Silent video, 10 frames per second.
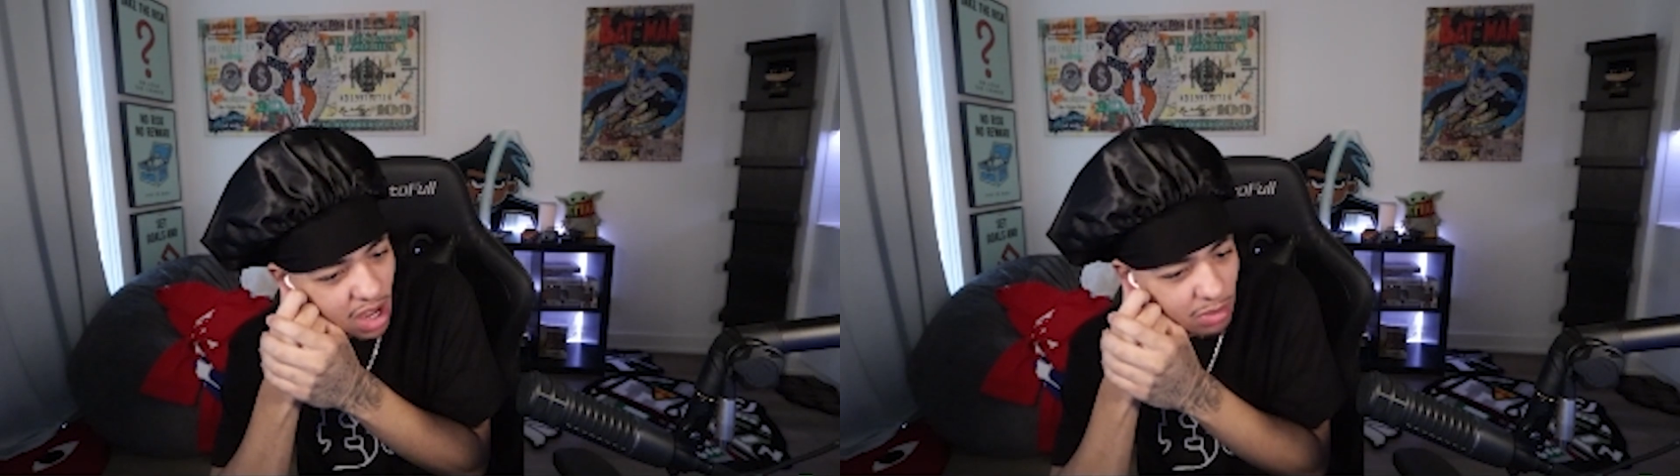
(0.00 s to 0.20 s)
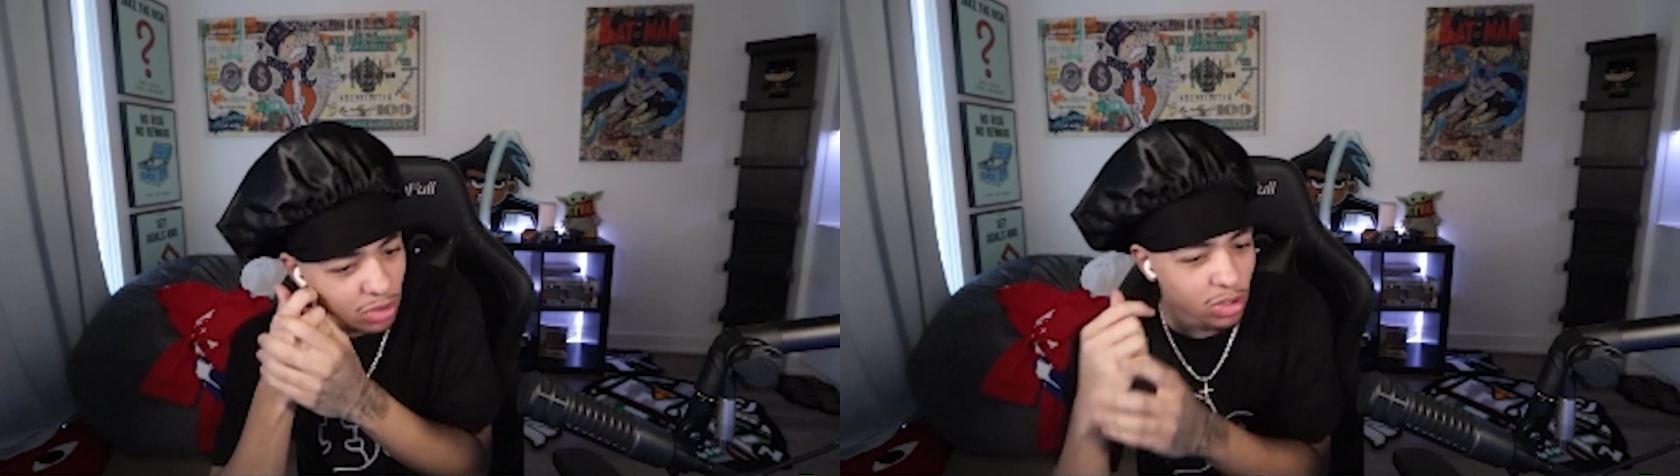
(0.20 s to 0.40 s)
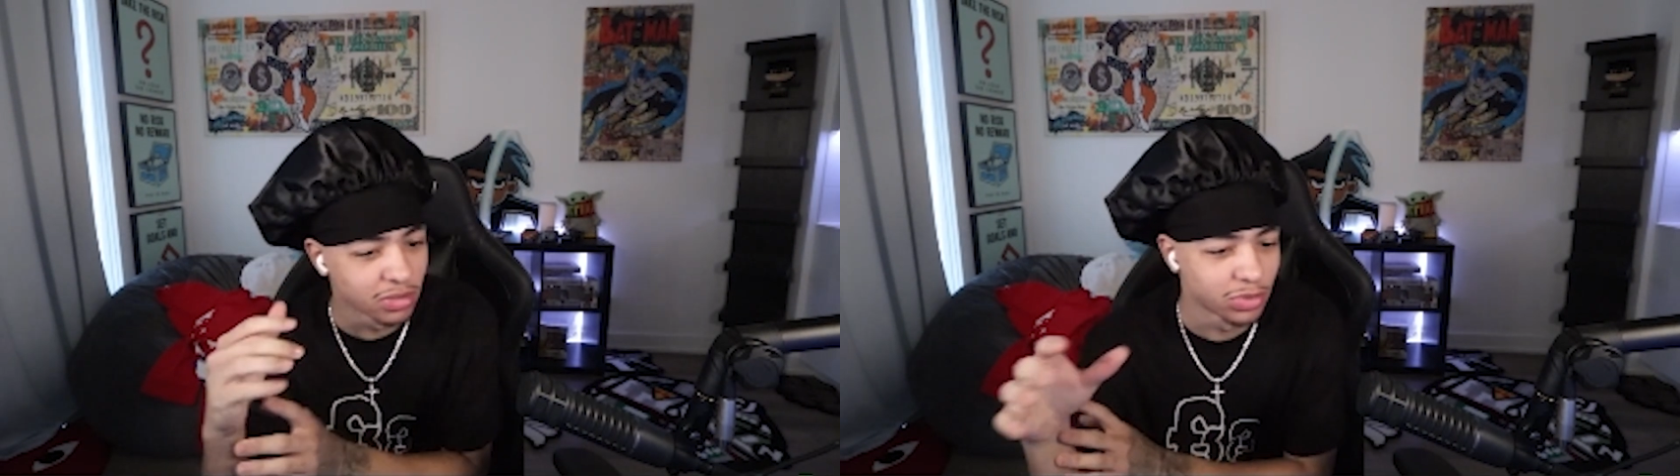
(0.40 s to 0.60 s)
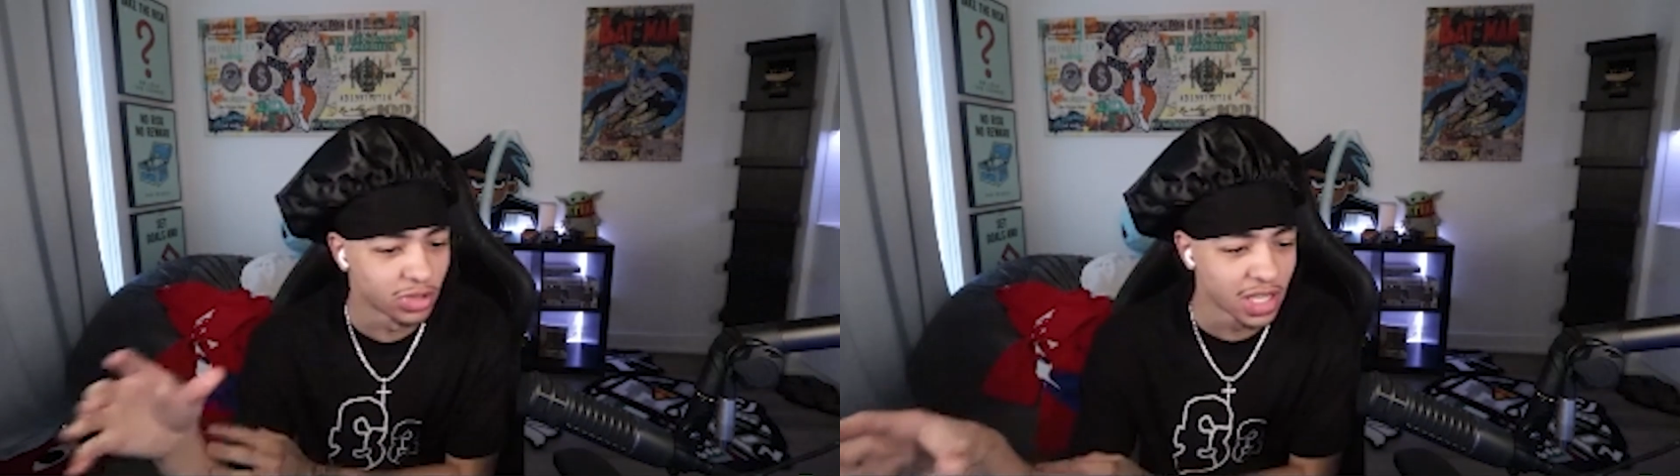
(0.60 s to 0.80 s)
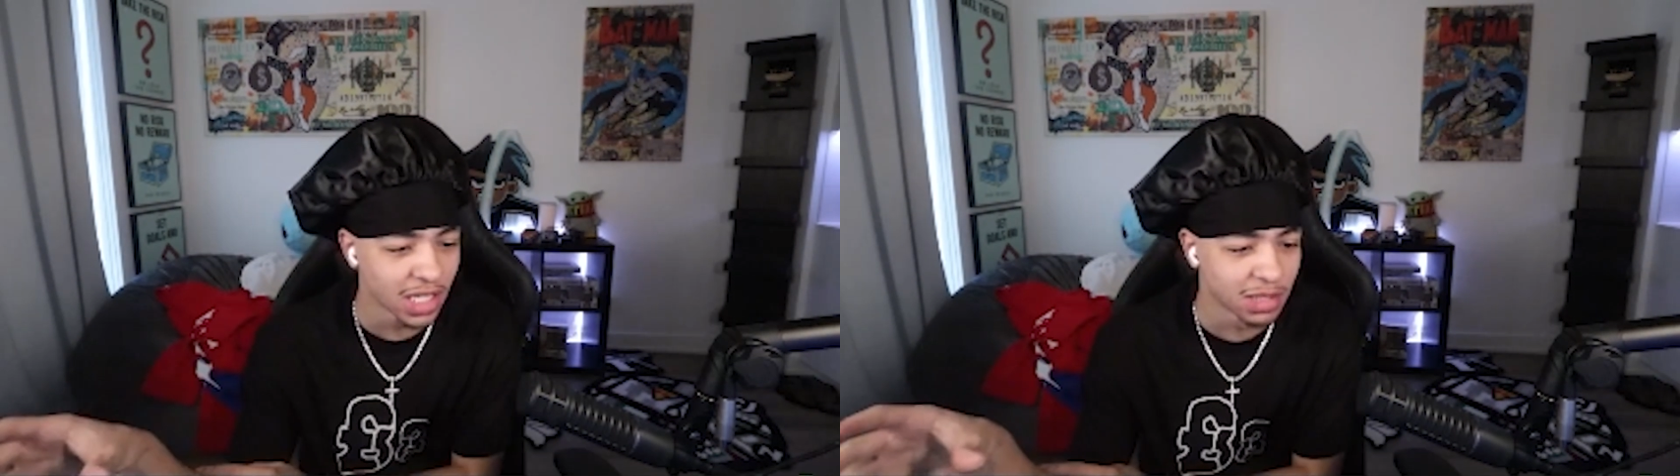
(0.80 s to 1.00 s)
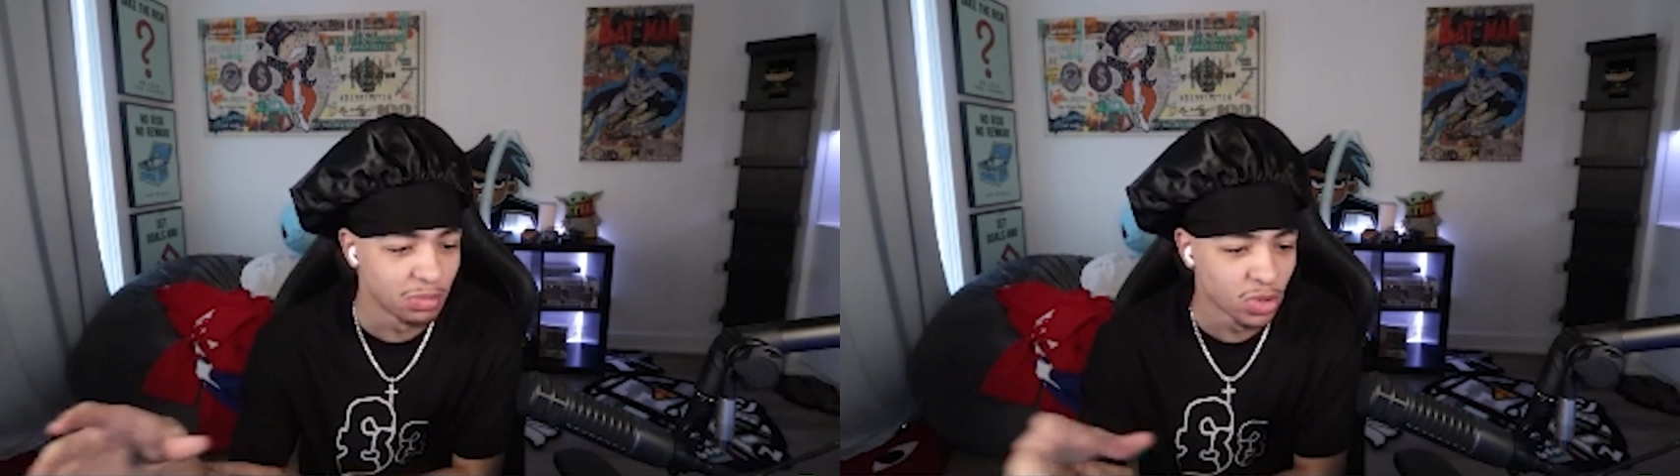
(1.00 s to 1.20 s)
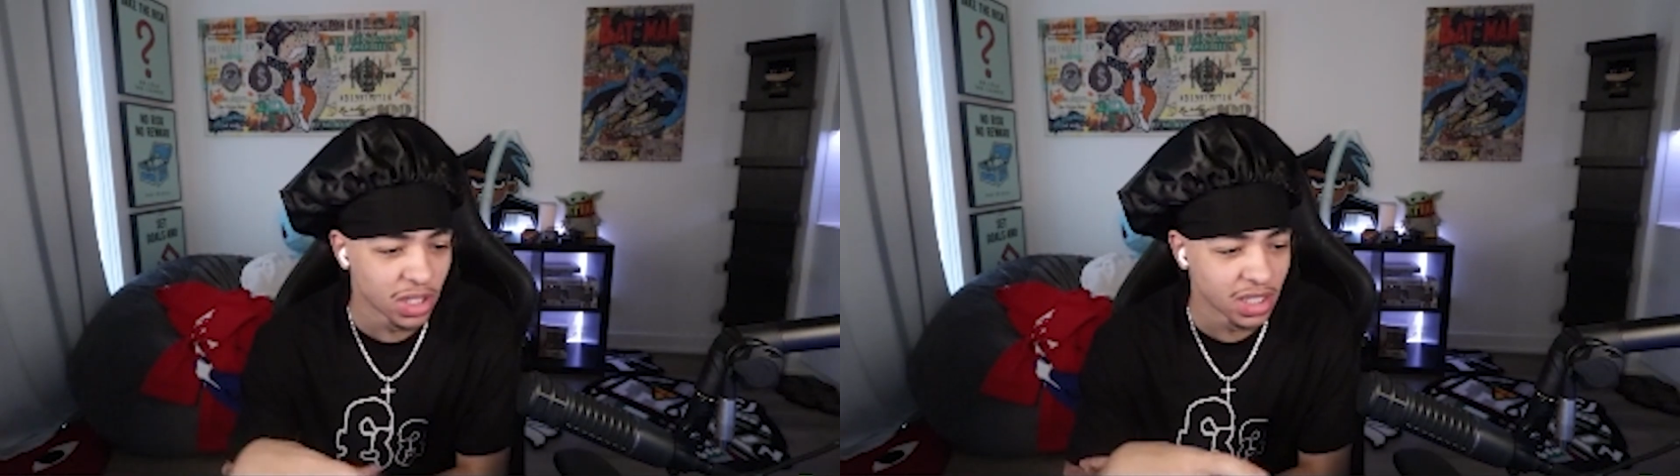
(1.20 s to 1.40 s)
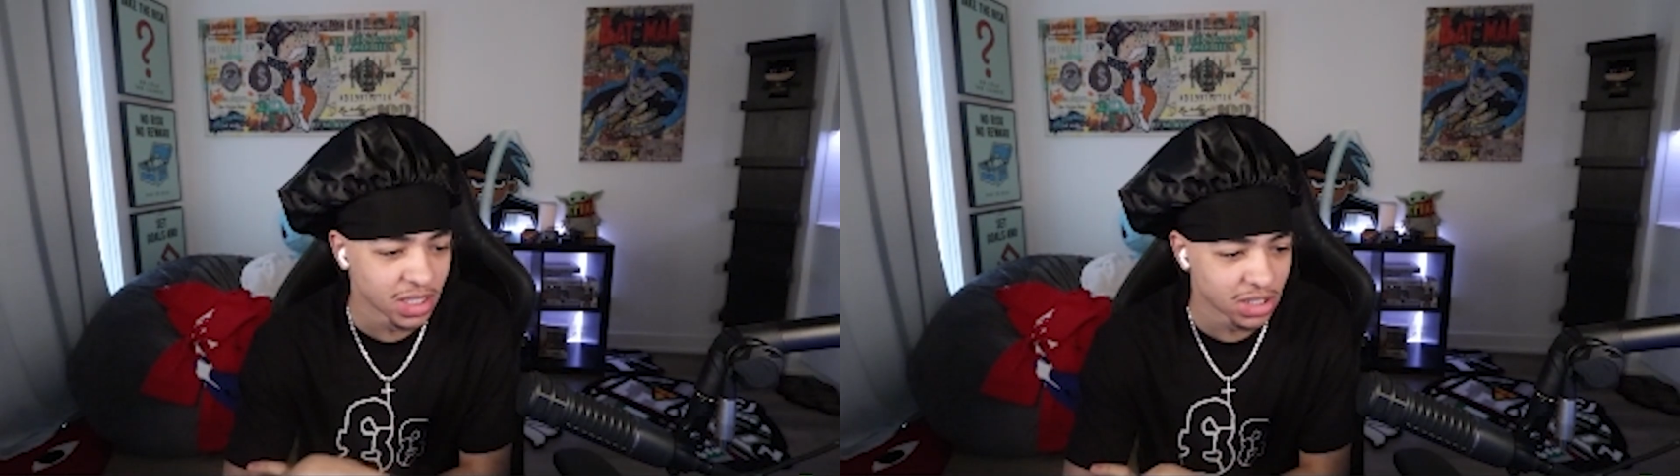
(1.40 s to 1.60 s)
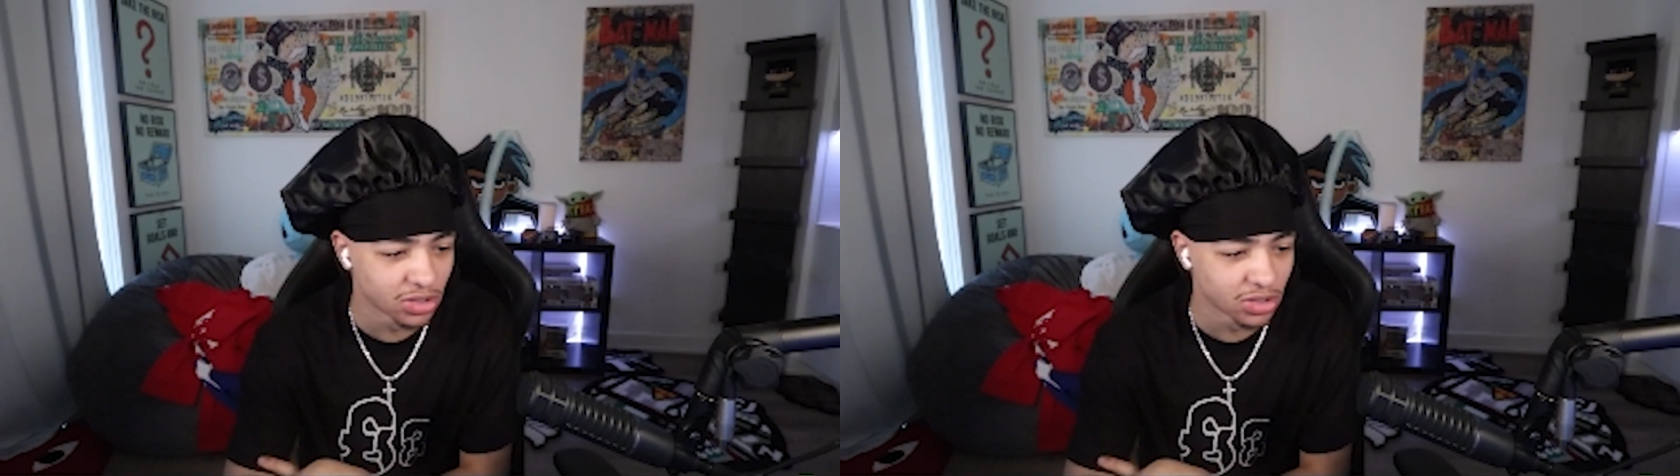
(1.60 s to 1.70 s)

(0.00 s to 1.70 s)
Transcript: that I'm going for next more than this